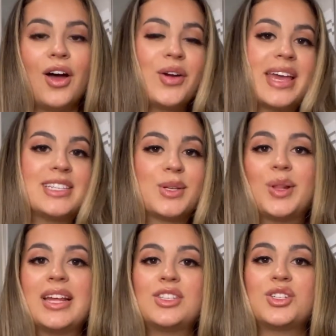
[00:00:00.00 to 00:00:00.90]
Okay, so
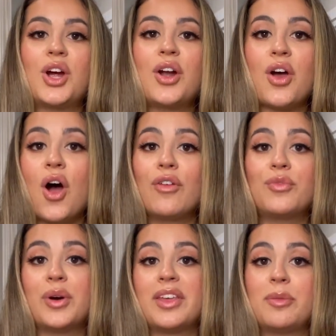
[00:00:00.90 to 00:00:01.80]
let's start off
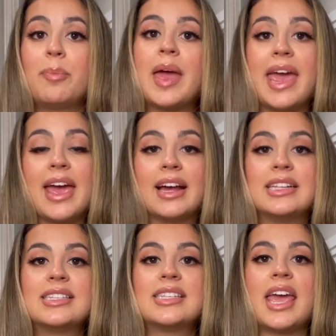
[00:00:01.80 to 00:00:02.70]
with pants.